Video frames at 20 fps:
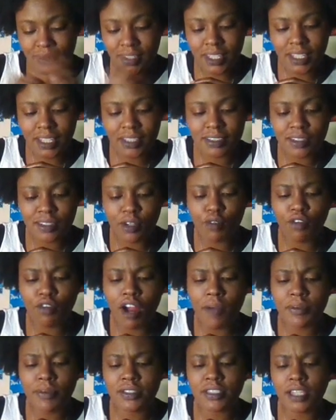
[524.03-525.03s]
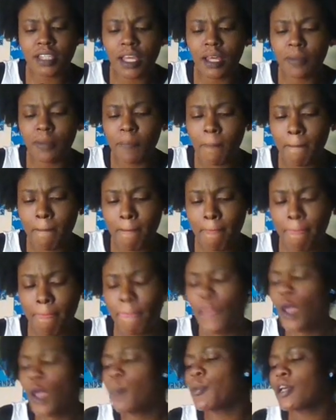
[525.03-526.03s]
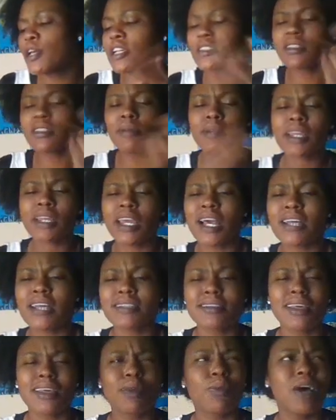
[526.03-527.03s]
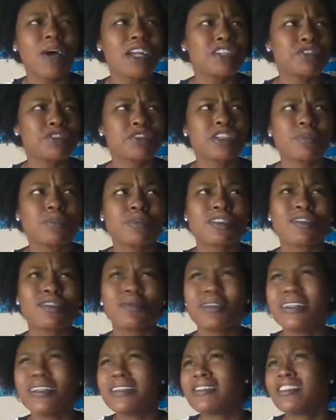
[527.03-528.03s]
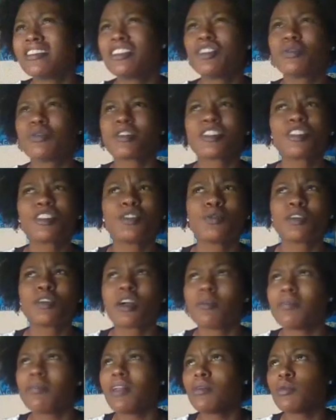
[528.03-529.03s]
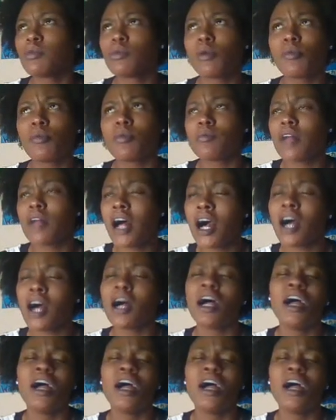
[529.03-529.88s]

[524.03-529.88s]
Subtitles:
so Robin said, because somebody asked, like, why did you think it was so easy to exclude her, blah, blah, blah, blah, blah.